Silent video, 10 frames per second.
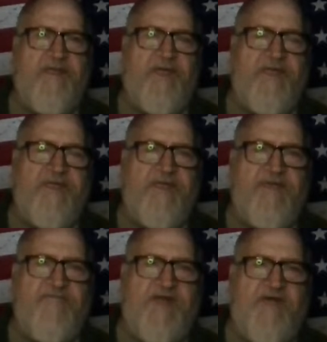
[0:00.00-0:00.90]

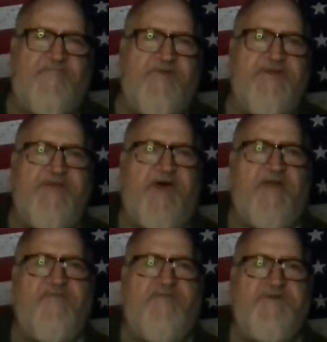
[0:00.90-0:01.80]
even after he's out
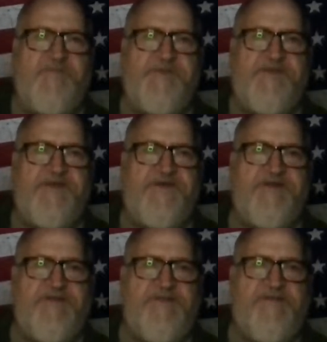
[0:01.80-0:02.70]
of his
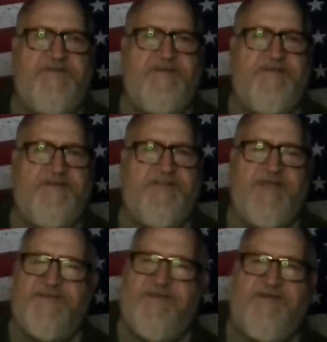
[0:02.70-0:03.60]
position.
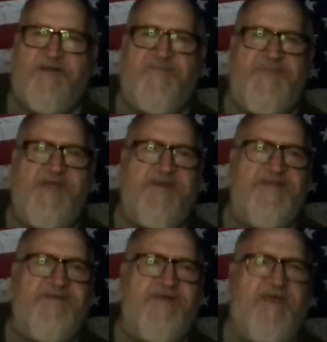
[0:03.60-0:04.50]
That's a dumb thing to
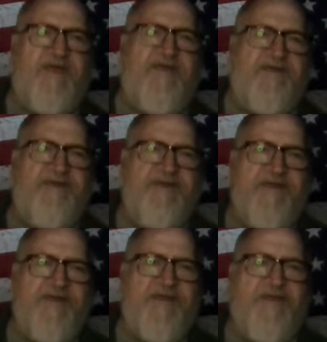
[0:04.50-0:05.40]
say.
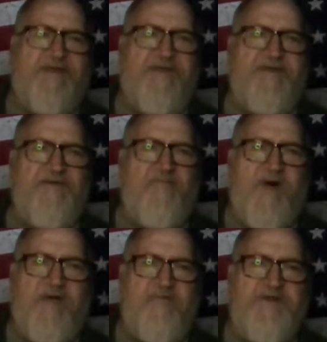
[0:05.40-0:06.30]

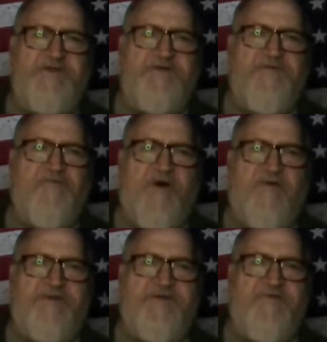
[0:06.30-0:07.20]
Why would you? Why
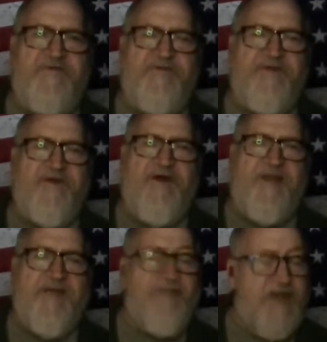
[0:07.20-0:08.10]
would you?
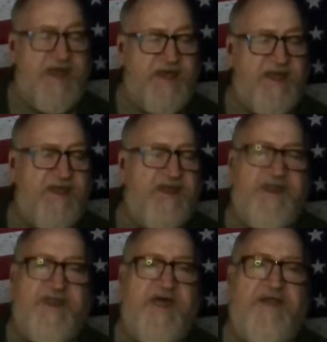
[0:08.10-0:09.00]
And I'm glad he didn't. He
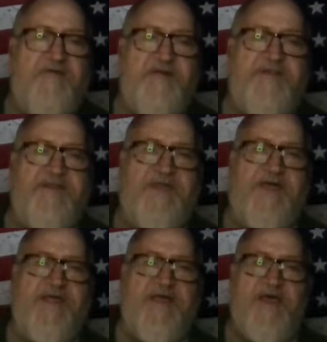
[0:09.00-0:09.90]
did not agree to
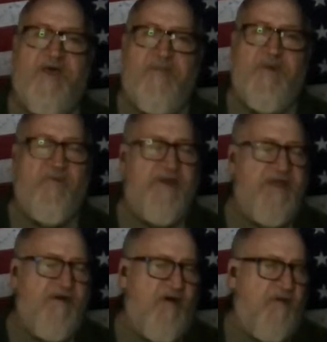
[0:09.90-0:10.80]
that. But when
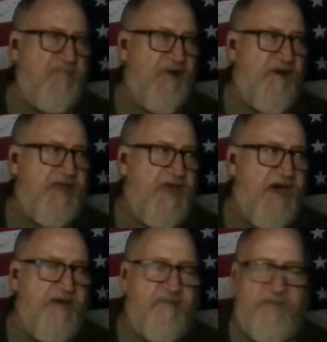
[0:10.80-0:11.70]
he called Bernie
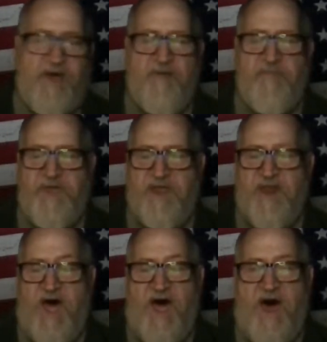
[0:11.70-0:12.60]
out about being
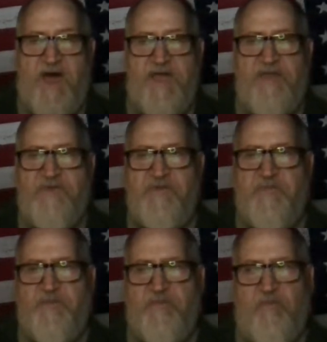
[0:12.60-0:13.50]
the highest
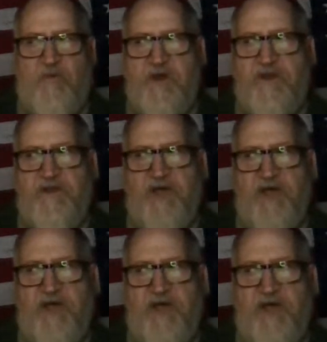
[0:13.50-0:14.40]
one in
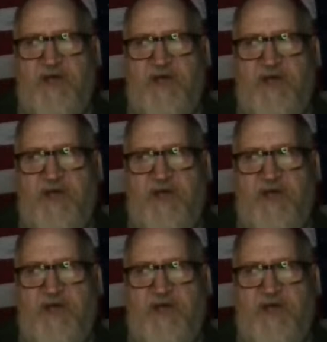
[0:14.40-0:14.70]
Congress,